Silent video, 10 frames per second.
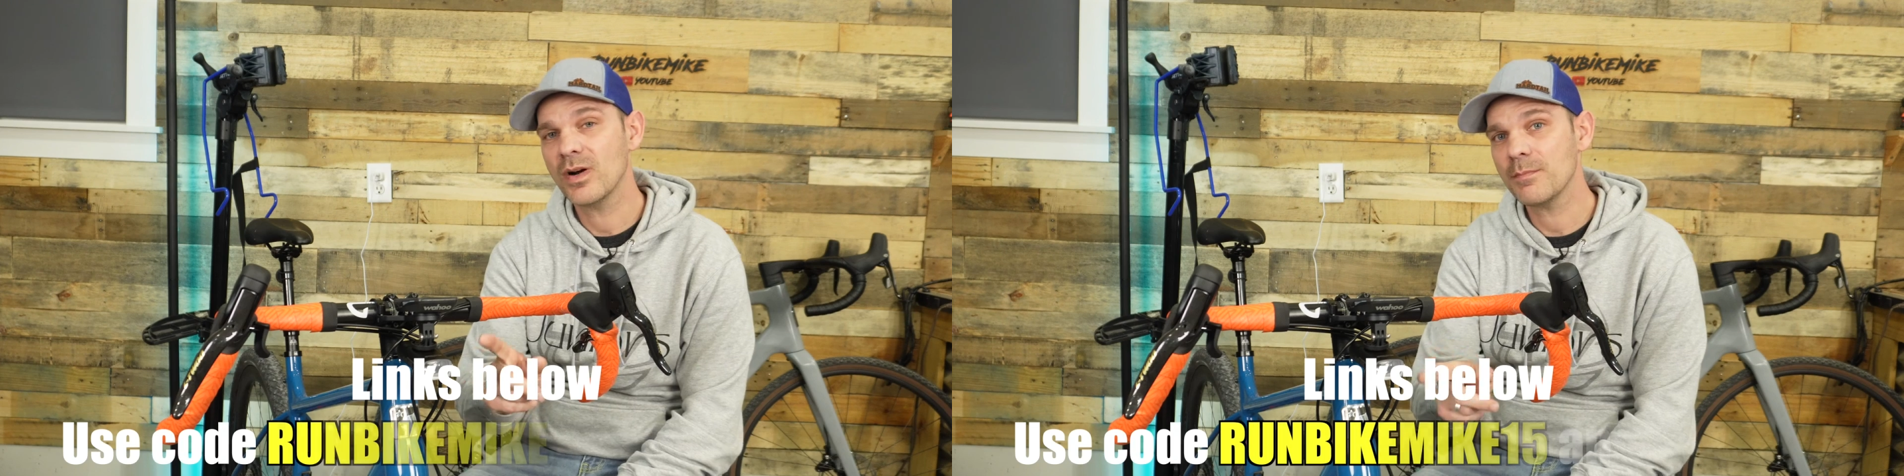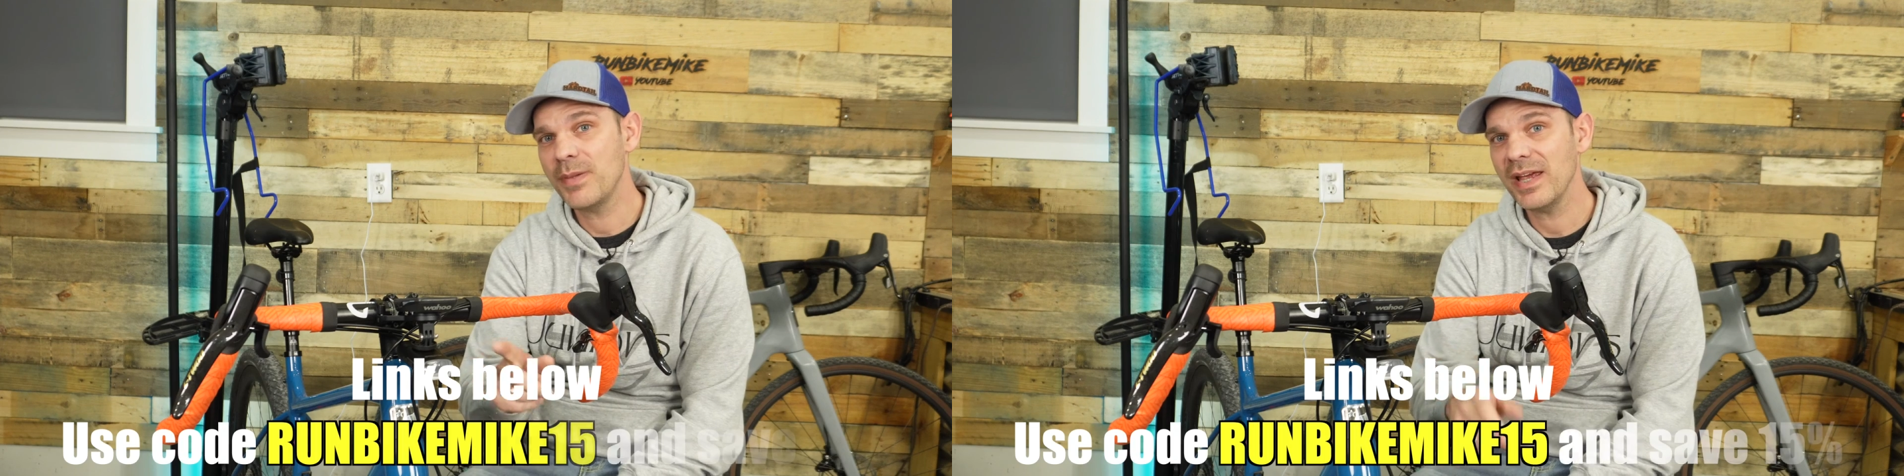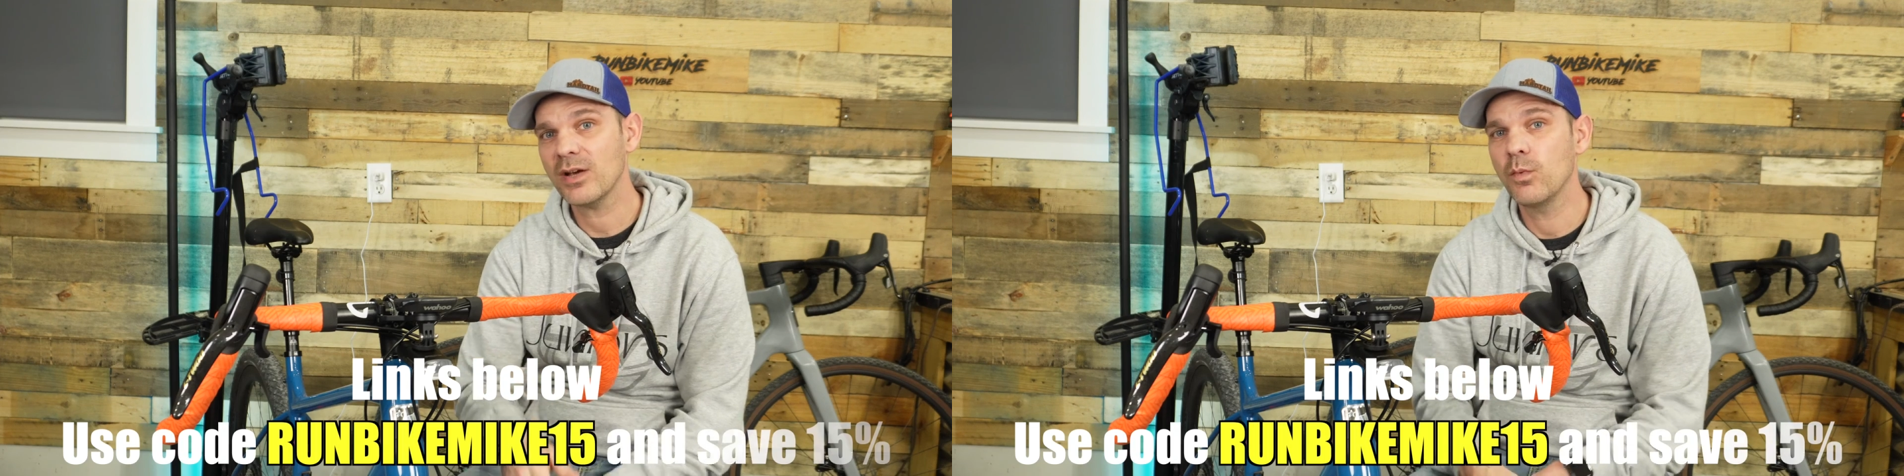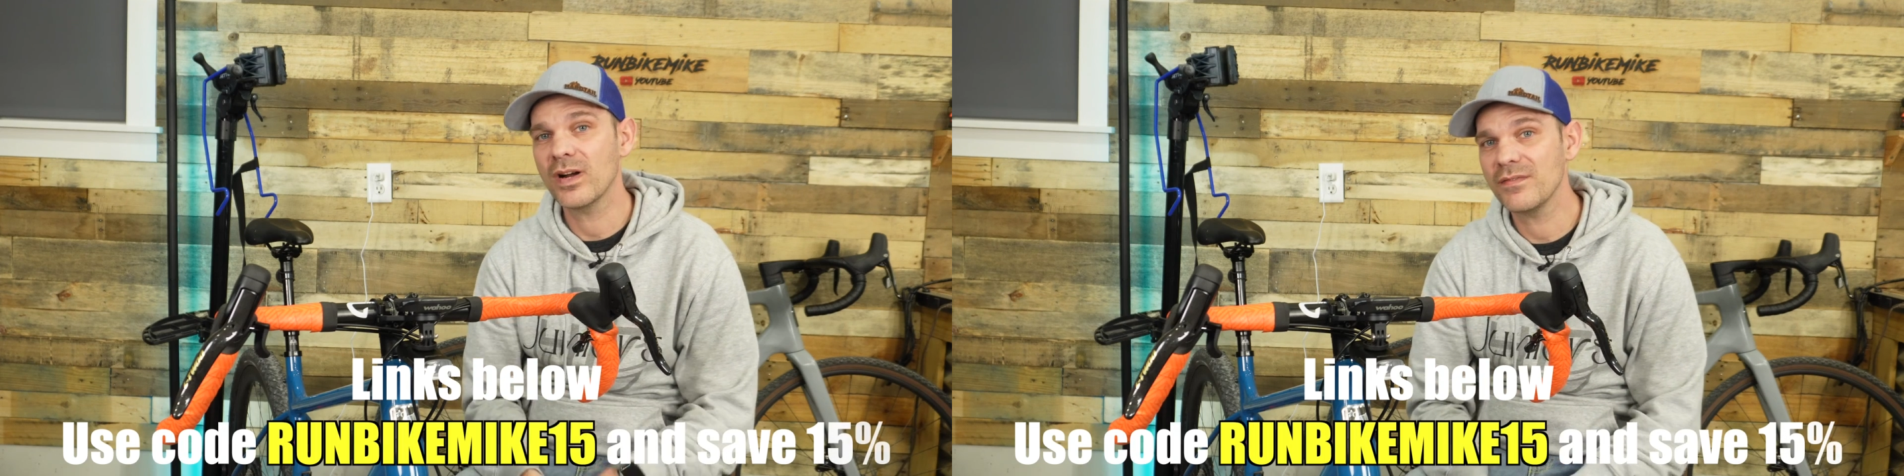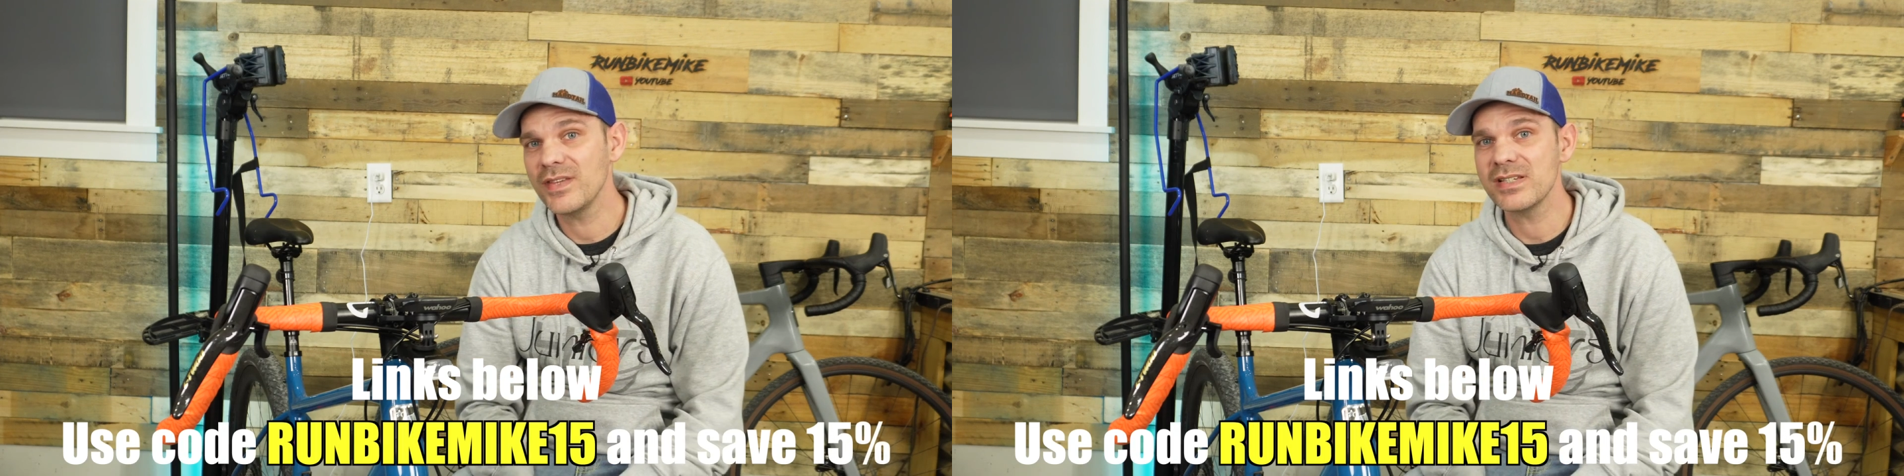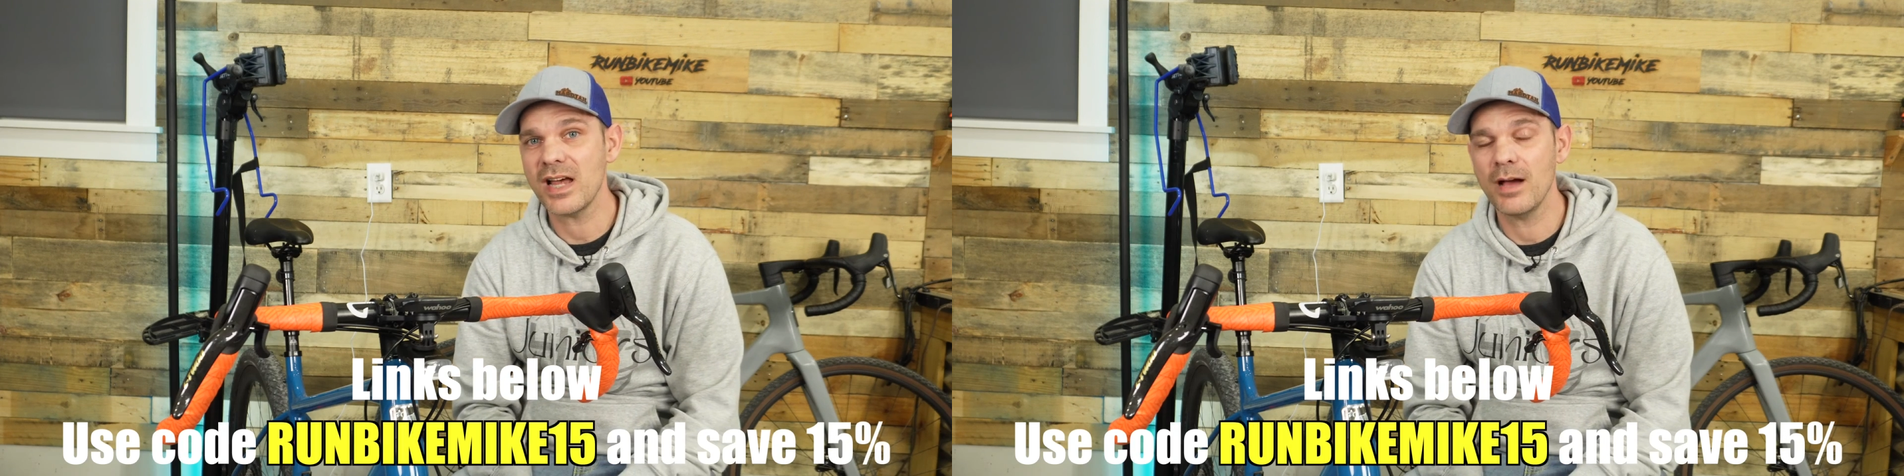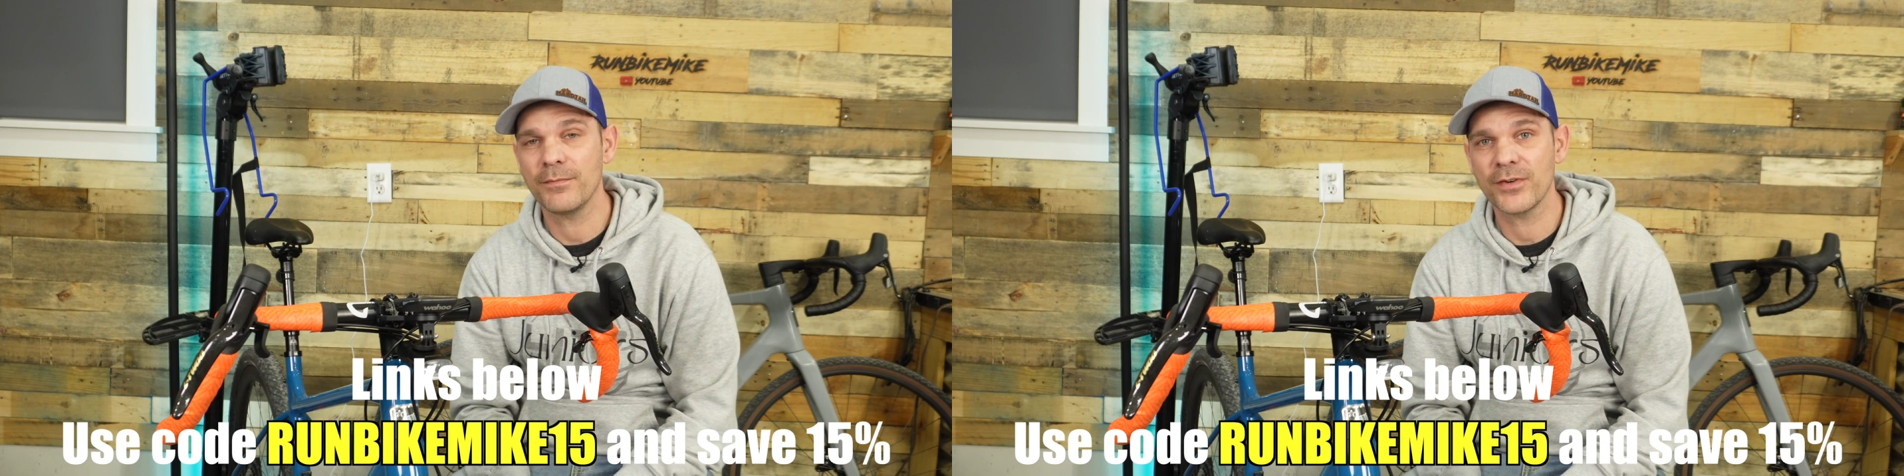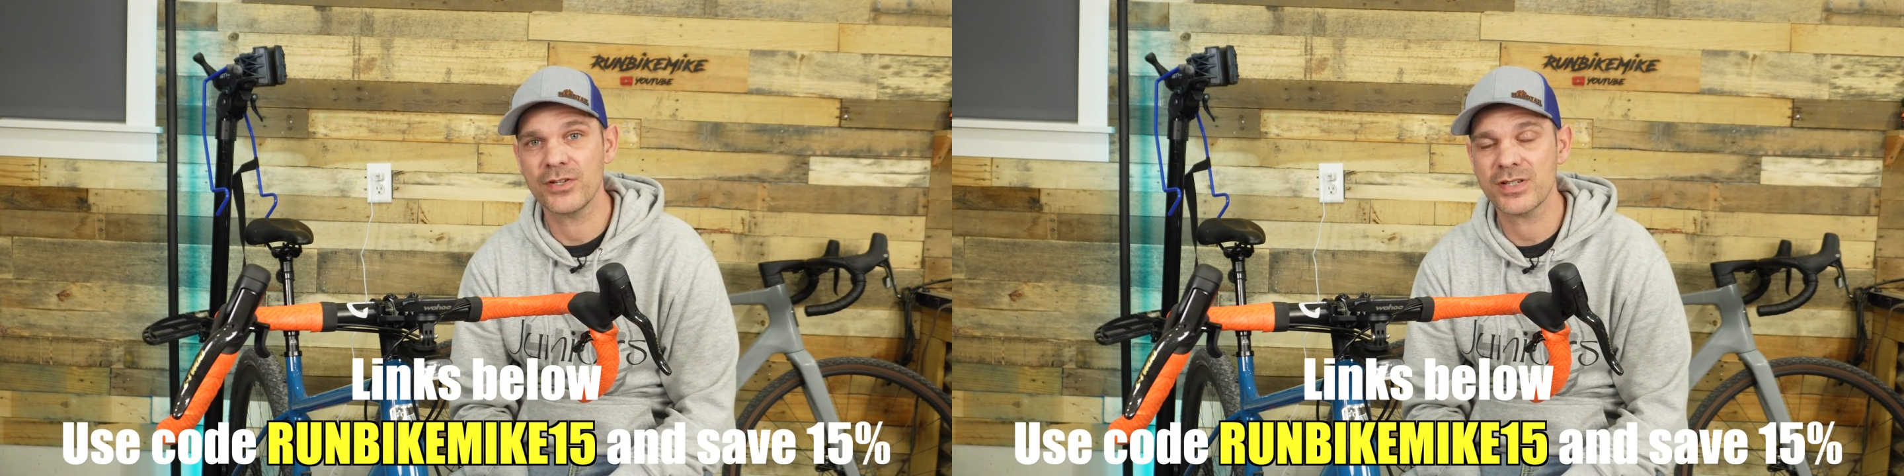want to pick one of these
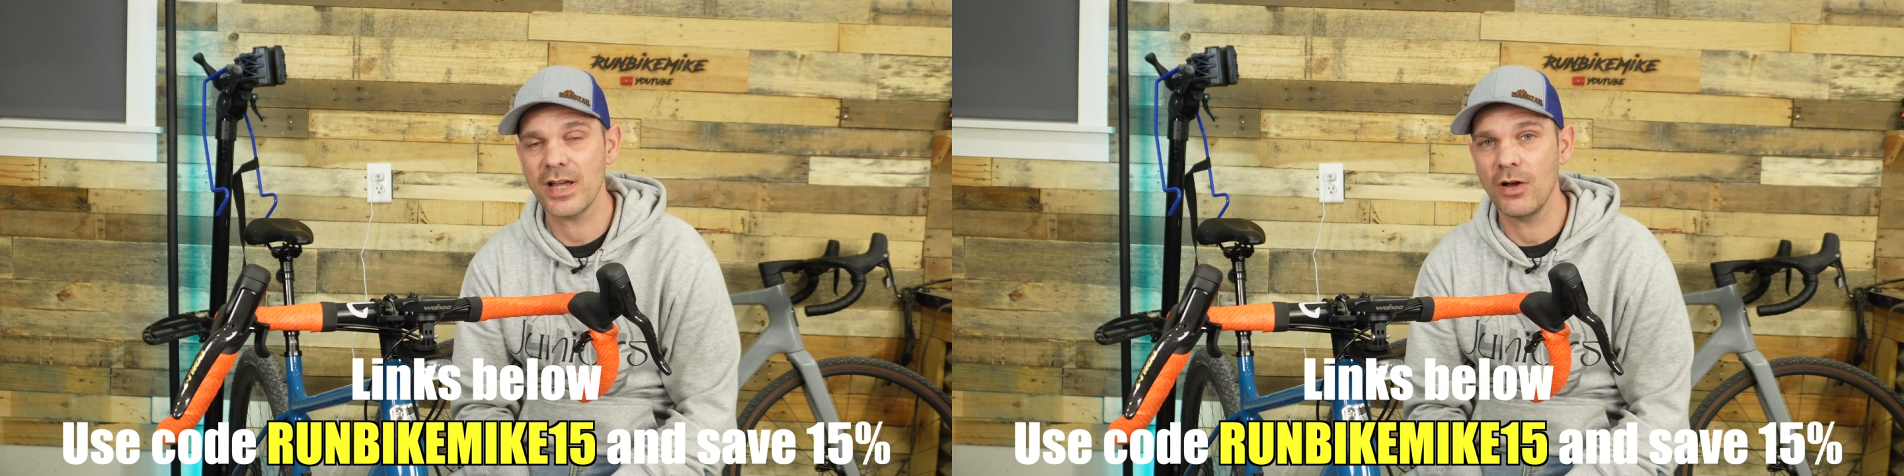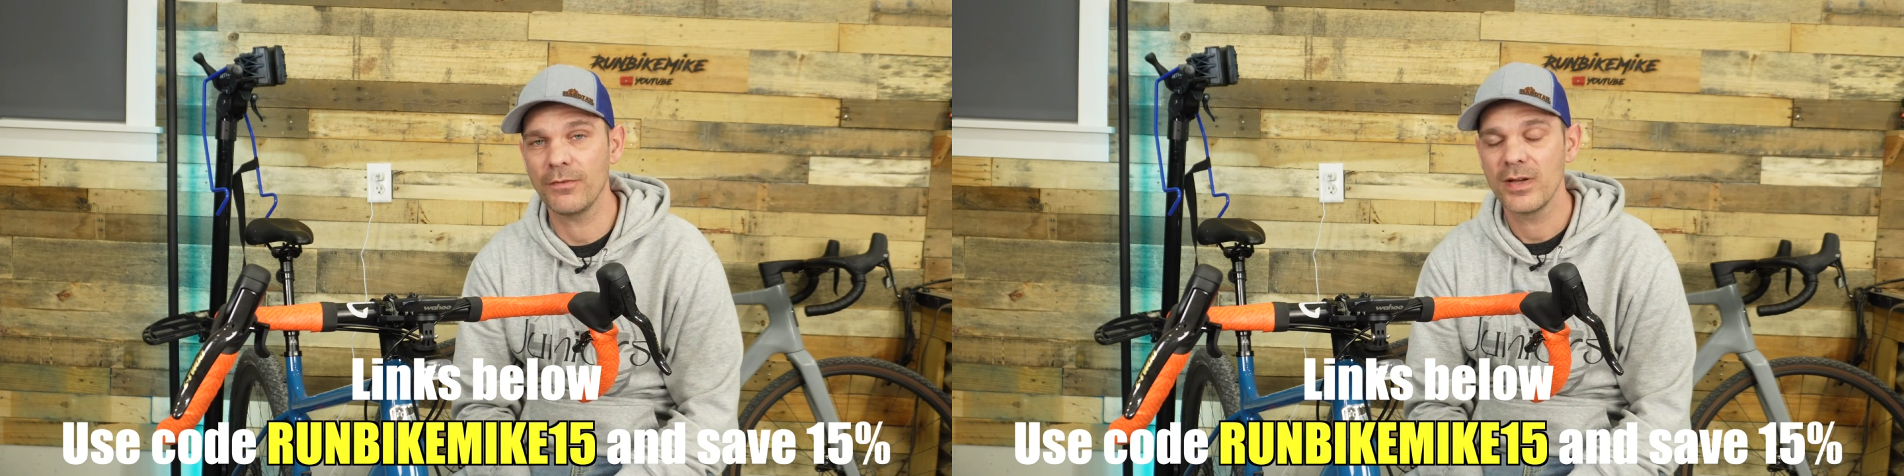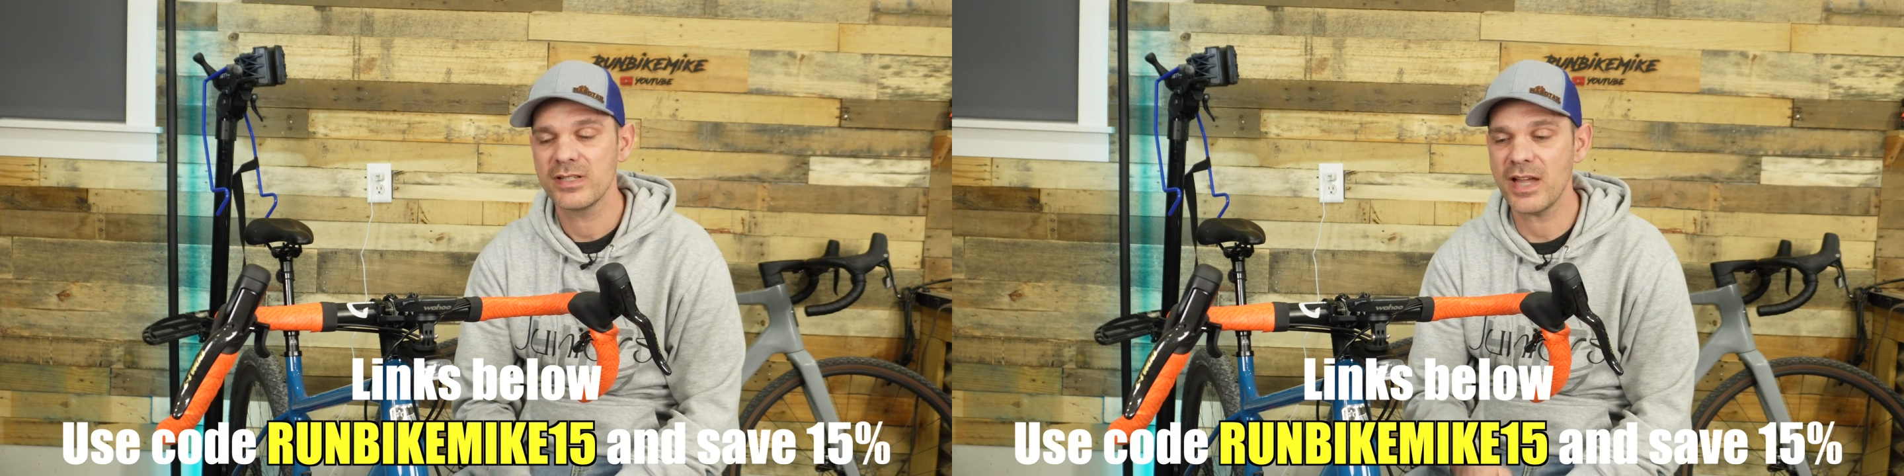up for yourself,